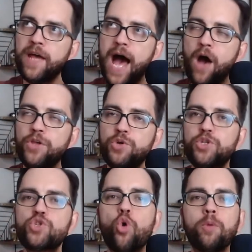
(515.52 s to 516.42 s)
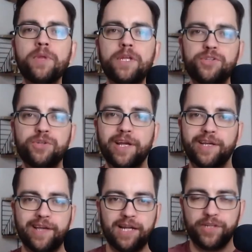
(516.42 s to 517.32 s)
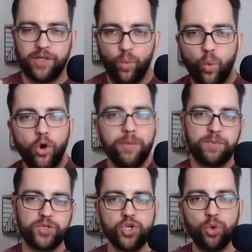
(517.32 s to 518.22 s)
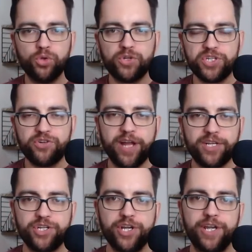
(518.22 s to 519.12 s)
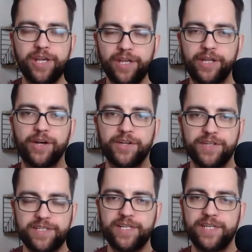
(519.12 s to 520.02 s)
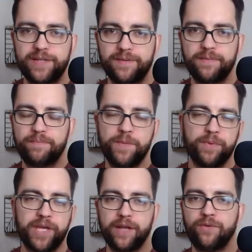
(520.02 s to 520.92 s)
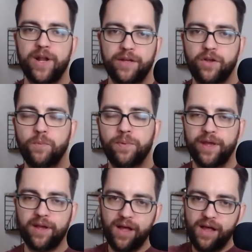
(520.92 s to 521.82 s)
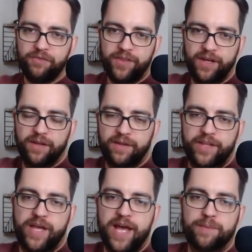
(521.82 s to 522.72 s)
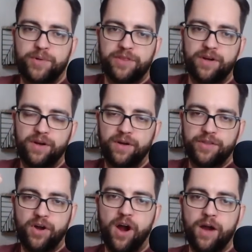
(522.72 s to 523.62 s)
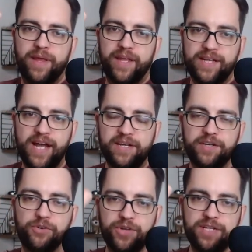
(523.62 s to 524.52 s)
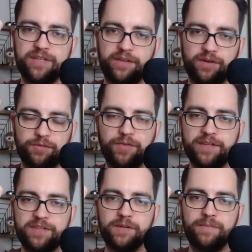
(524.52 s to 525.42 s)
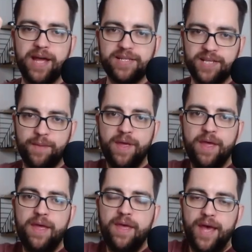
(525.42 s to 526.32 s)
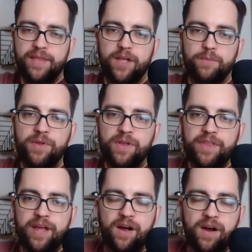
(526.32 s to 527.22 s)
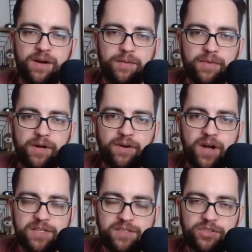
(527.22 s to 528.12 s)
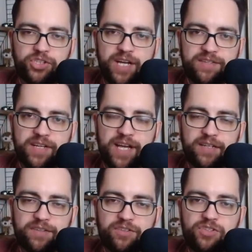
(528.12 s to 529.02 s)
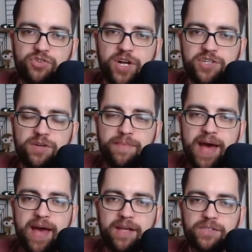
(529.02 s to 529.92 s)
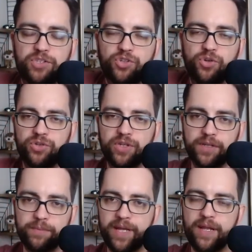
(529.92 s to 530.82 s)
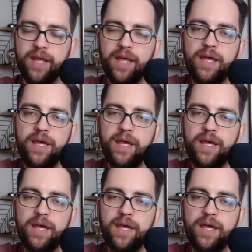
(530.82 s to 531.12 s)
how you would normally do like kind of like a warm-up shoulder stretch. You see people getting ready to go play golf. They'll kind of put their arm at like 90 degrees, like they're flexing their bicep, and they'll pull that arm across their chest to kind of stretch their back and their shoulder a little bit.